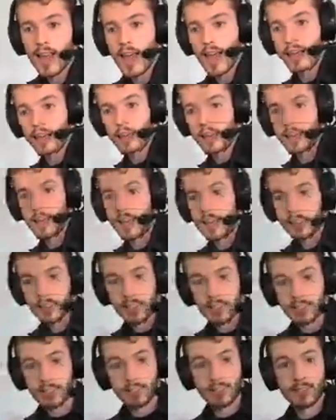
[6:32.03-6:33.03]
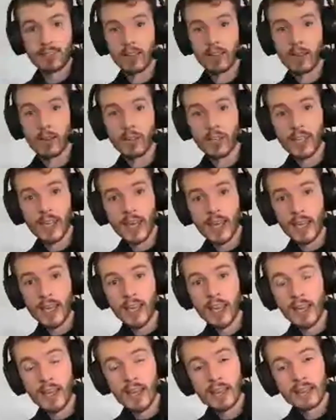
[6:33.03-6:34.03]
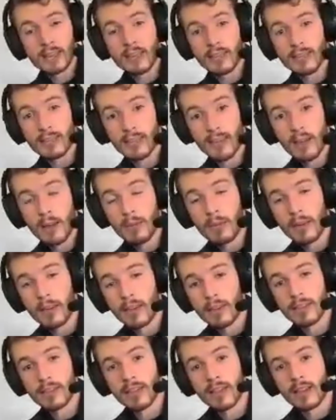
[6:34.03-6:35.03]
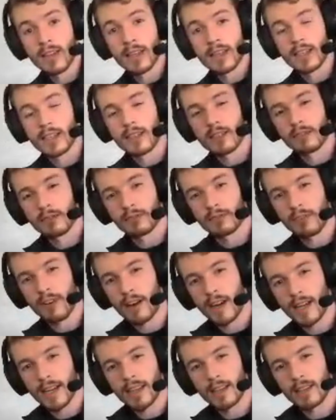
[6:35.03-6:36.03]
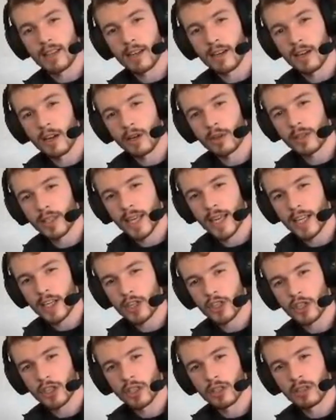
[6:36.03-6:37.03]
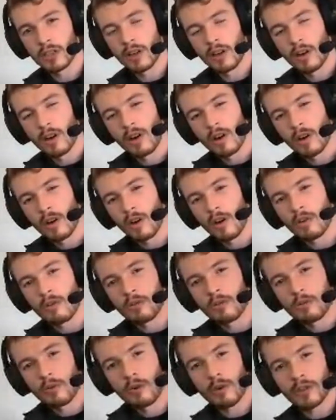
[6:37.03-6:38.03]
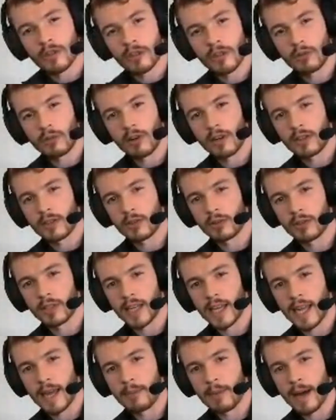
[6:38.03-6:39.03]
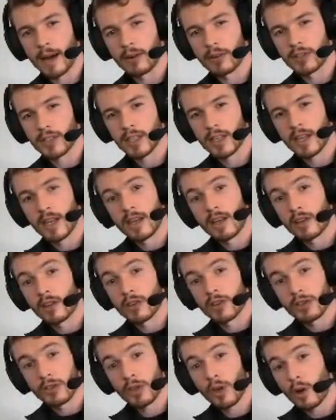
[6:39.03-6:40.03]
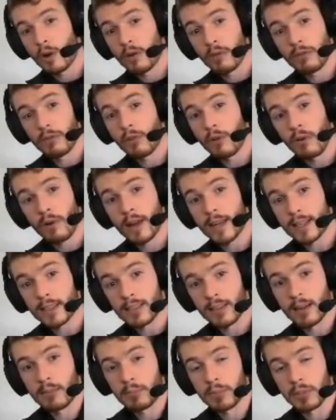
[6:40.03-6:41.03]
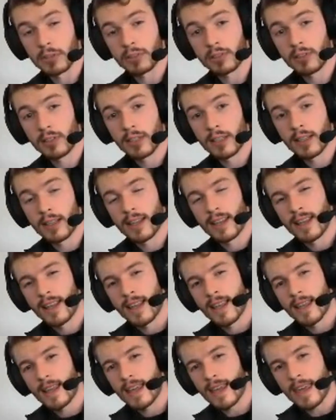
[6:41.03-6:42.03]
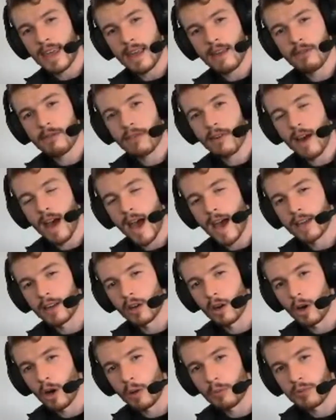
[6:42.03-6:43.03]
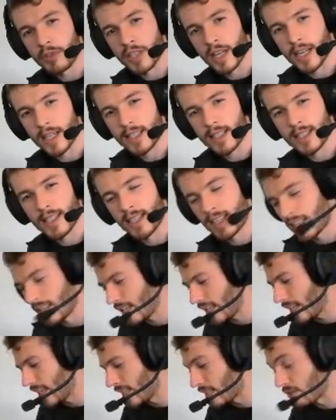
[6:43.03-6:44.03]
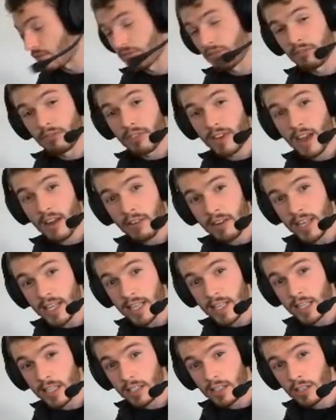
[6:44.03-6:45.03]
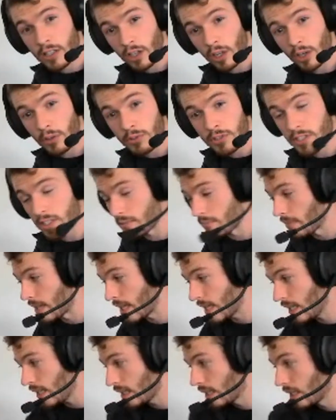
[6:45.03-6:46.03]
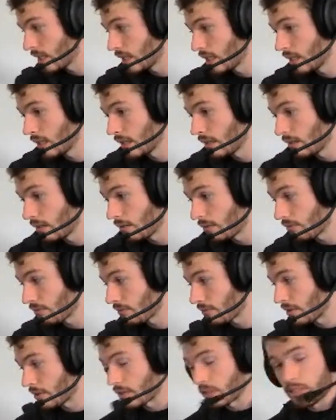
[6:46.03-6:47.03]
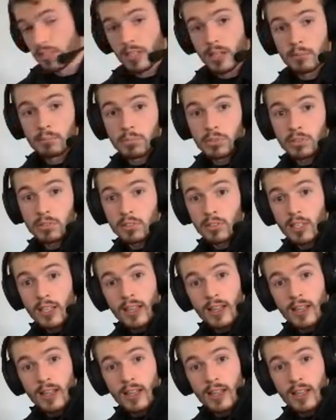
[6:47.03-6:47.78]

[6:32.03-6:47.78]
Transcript: and this. Okay, determiners define the location of what you are talking about. So, for example, if an object is very close to me, for example,